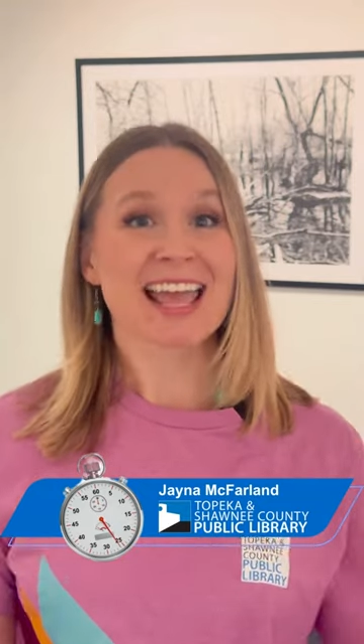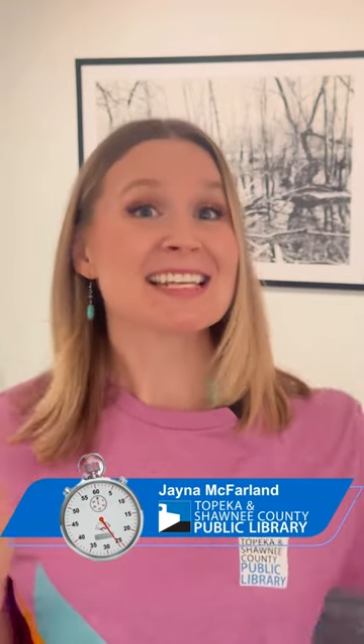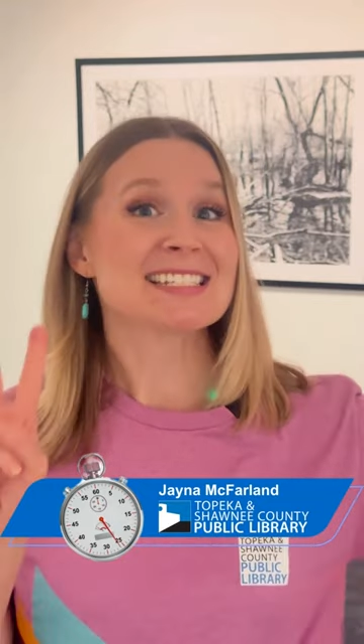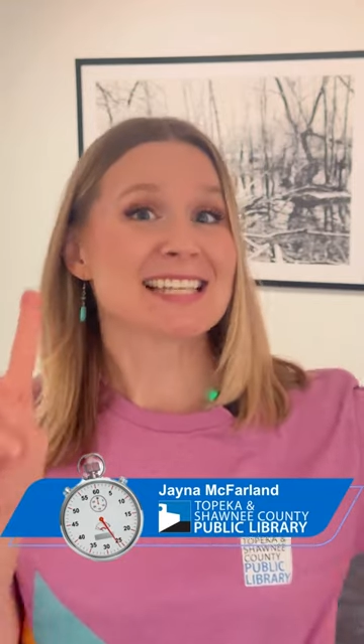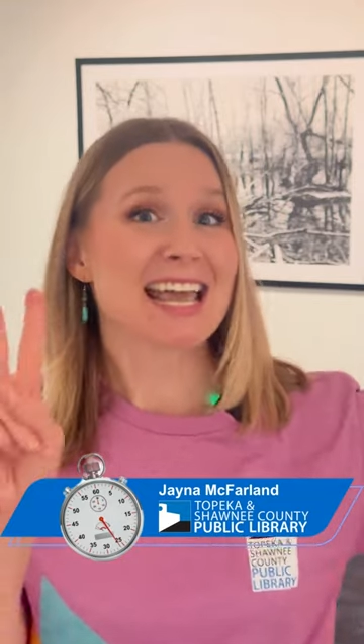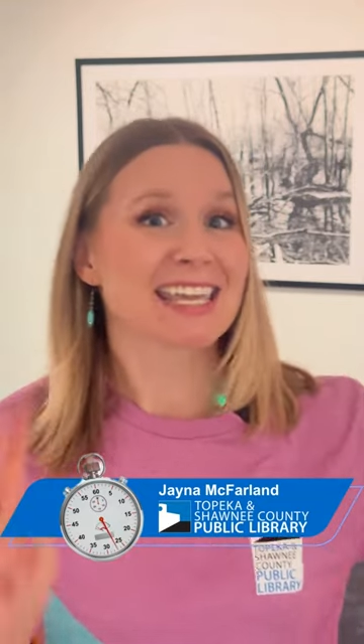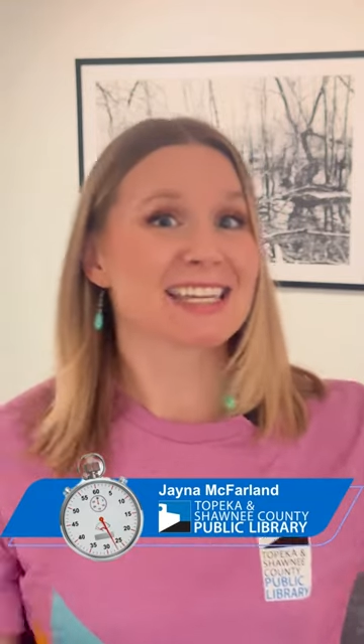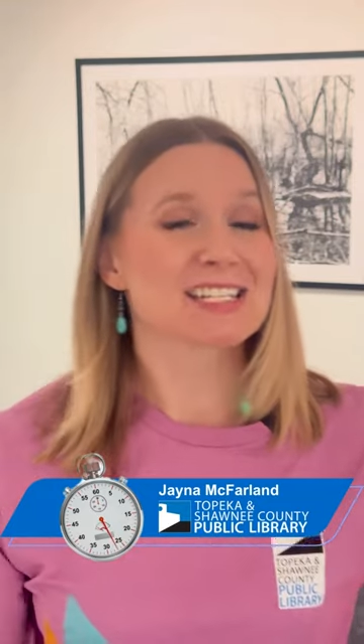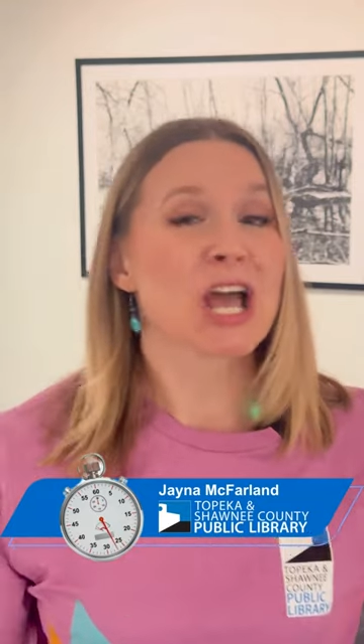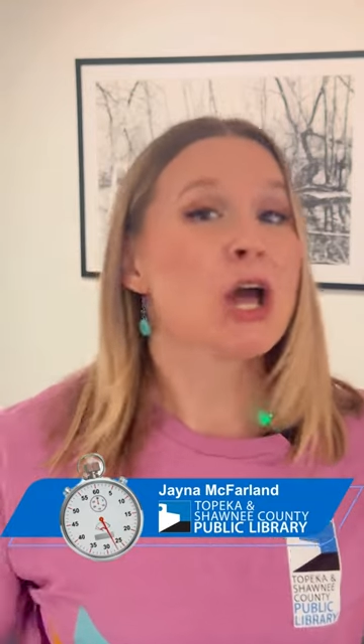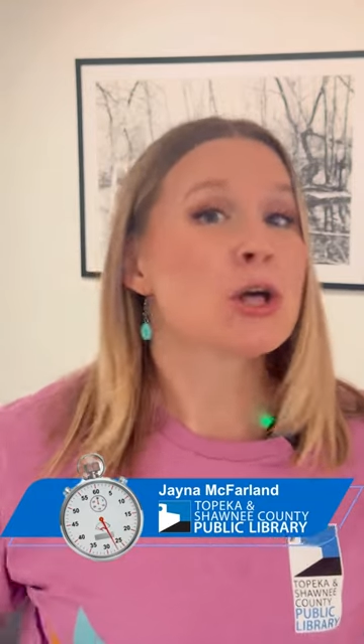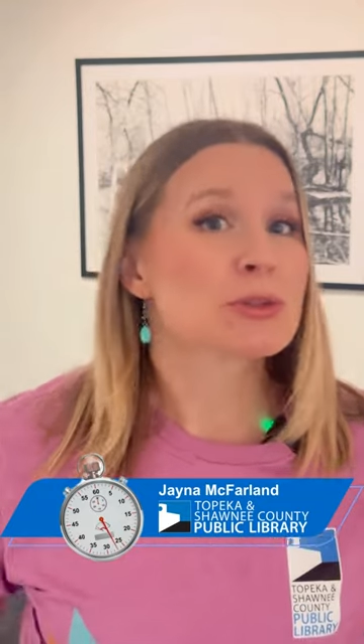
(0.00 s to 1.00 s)
Second,
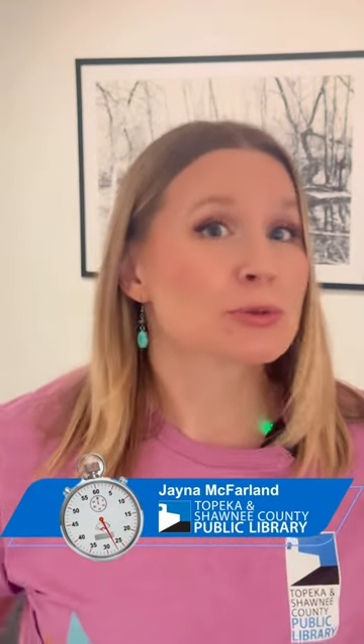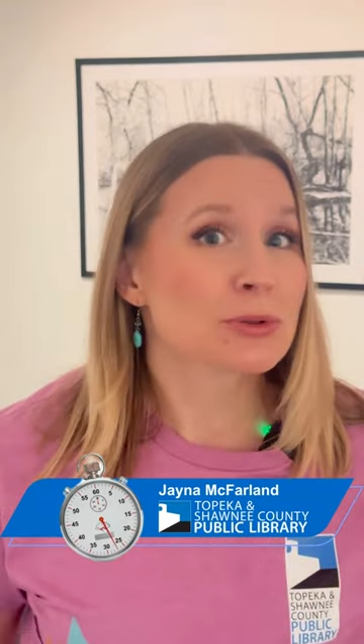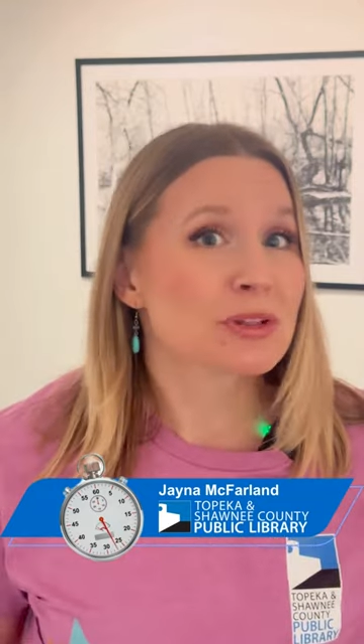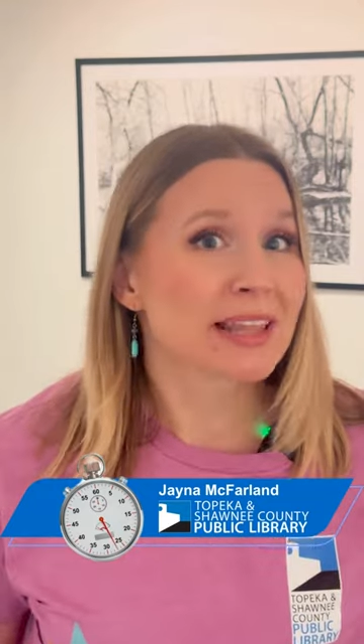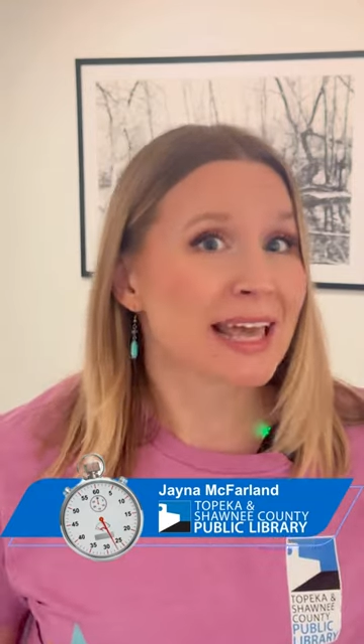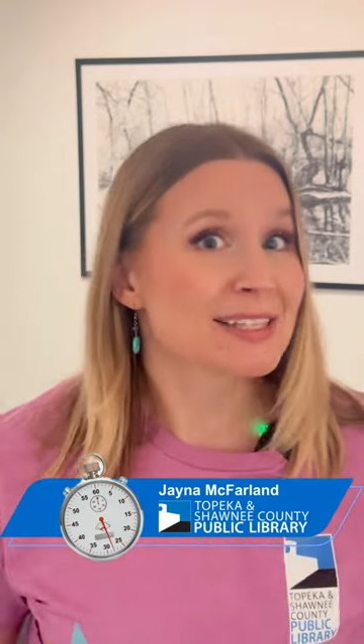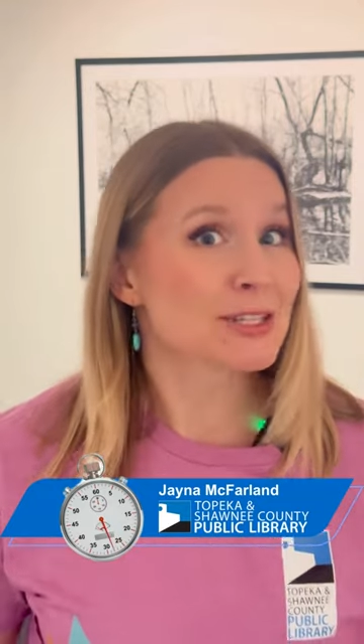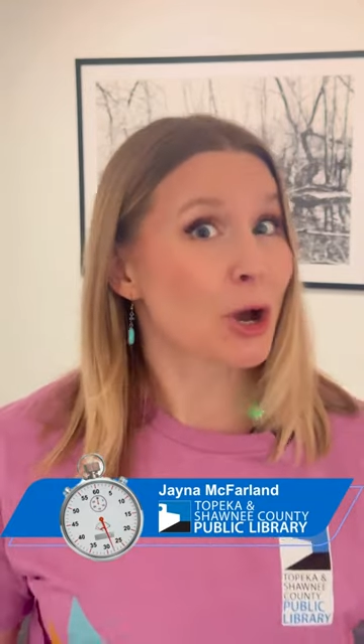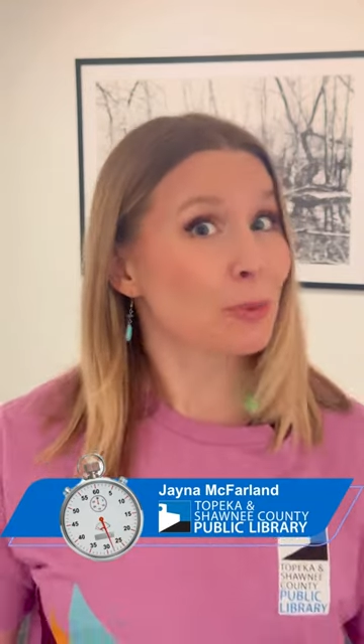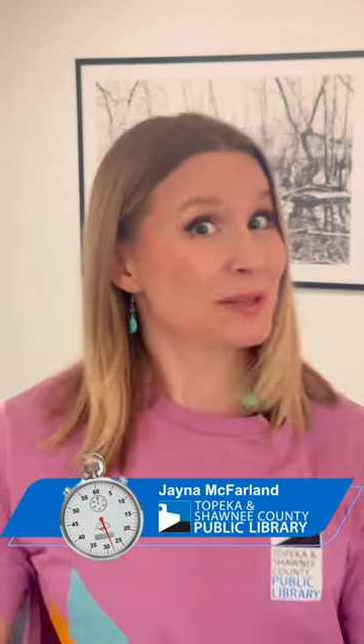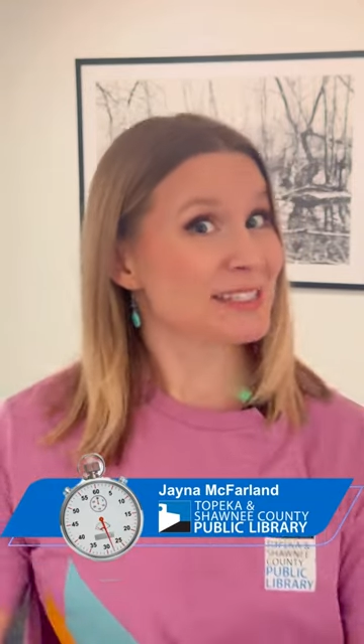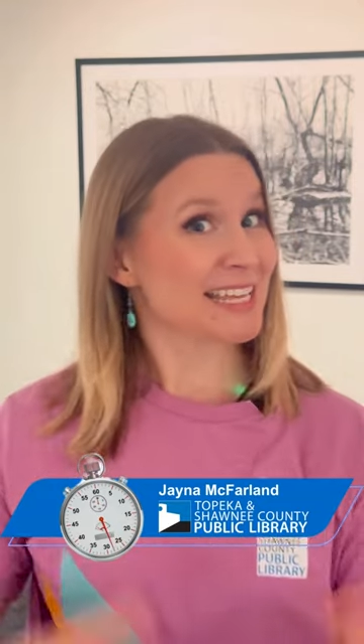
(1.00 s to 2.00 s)
Through the Lens
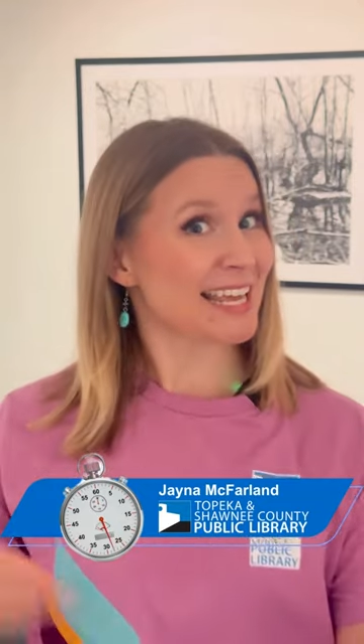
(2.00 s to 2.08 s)
opens